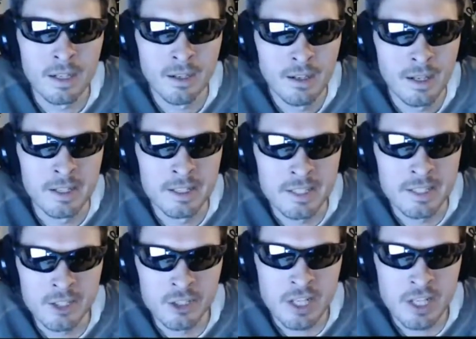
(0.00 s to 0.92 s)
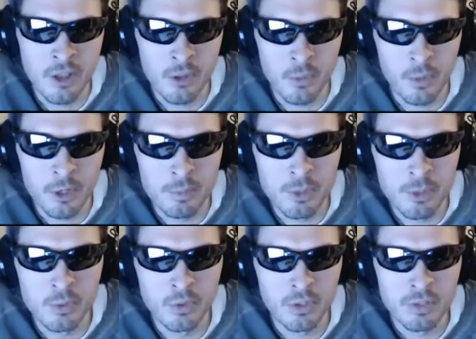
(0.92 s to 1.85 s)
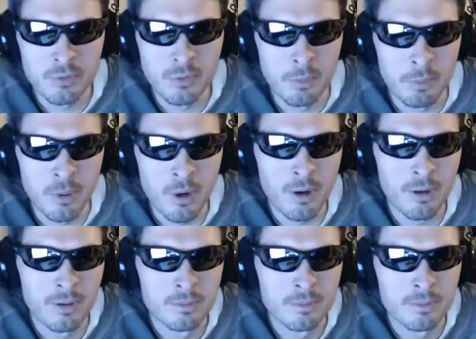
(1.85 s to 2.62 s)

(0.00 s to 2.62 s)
and this here's the other one, the Mutant League Football.